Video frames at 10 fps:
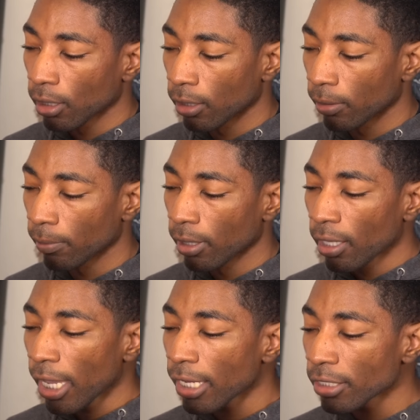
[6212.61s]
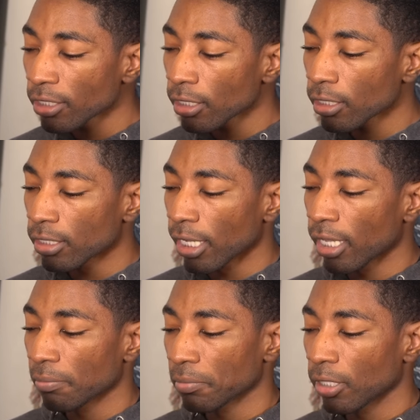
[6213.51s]
Um, and at the end of the
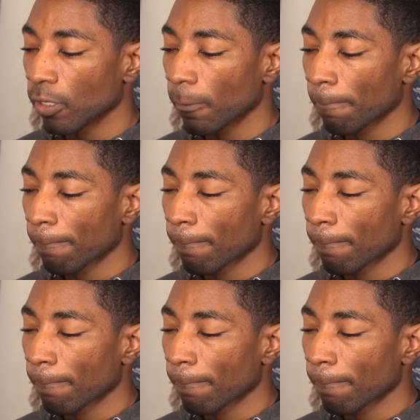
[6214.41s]
day, you know,